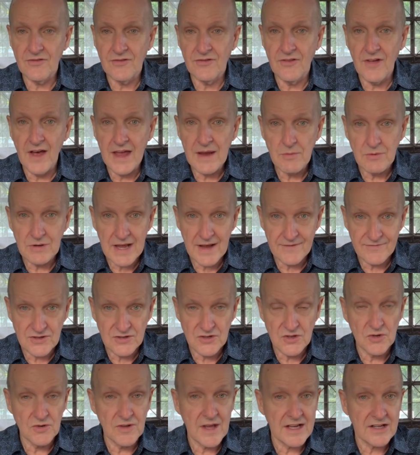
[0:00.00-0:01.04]
they would have to
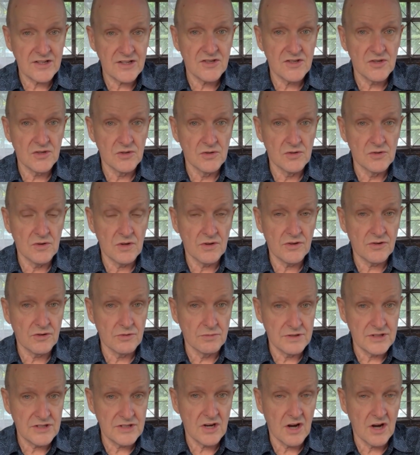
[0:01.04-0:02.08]
do that through
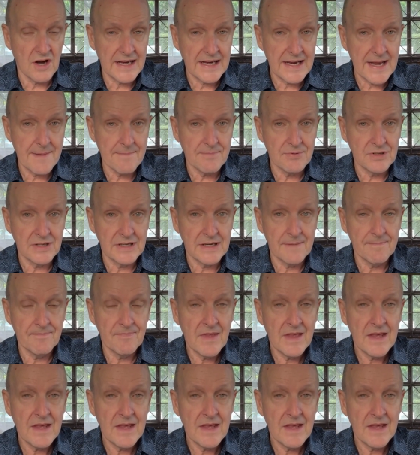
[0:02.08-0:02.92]
a Thai company.